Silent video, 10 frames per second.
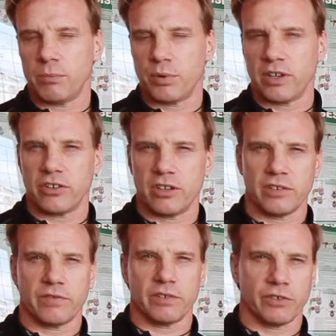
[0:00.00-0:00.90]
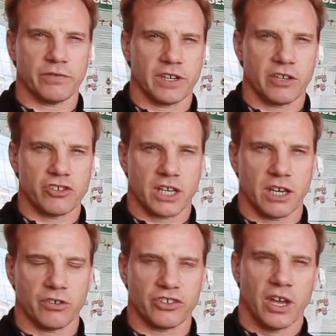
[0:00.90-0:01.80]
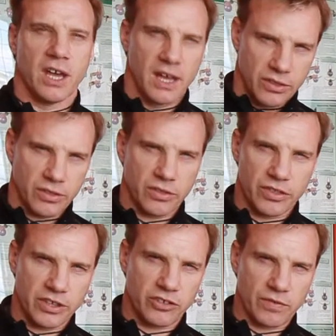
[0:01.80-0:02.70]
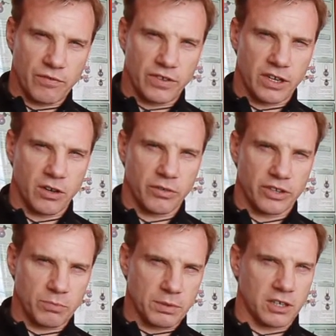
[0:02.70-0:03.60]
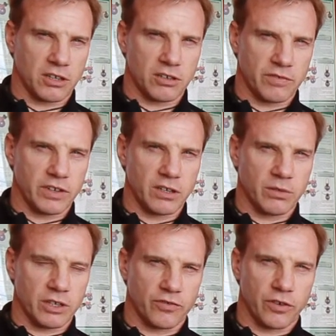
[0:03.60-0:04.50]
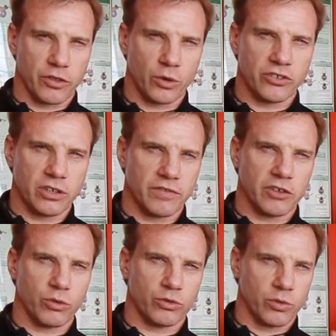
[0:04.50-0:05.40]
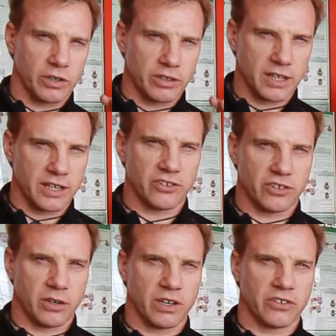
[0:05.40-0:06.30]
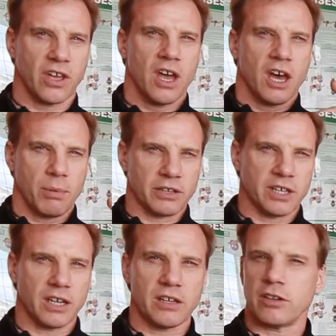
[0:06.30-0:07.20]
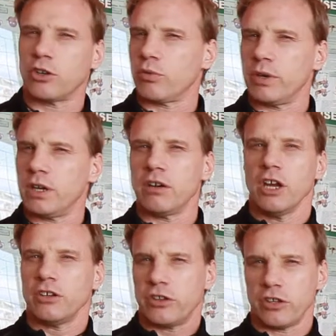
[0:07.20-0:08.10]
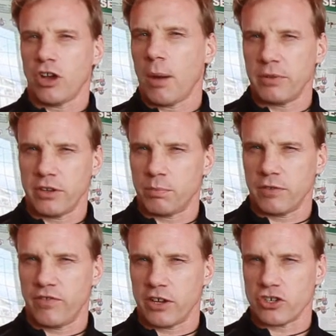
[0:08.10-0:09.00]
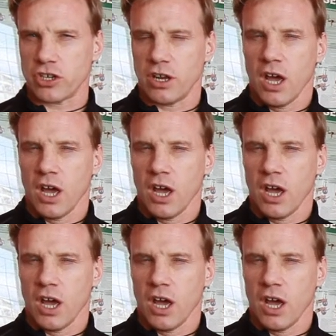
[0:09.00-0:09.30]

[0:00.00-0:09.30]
president of InfoFit Educators. This video, this particular video, is for those individuals who are dead serious about taking their career to the top of their profession.